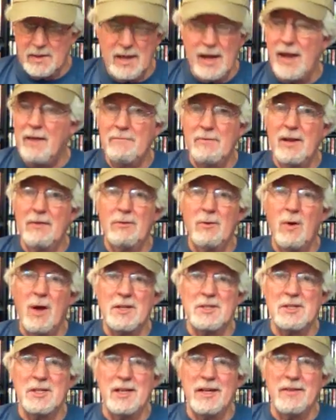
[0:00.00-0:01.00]
I've never
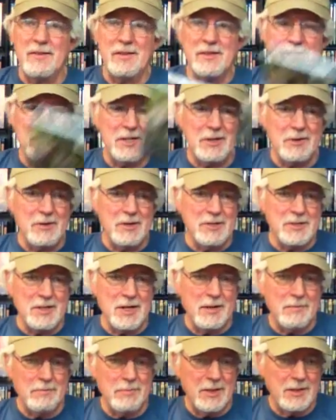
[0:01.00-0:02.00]
watched any of this series yet,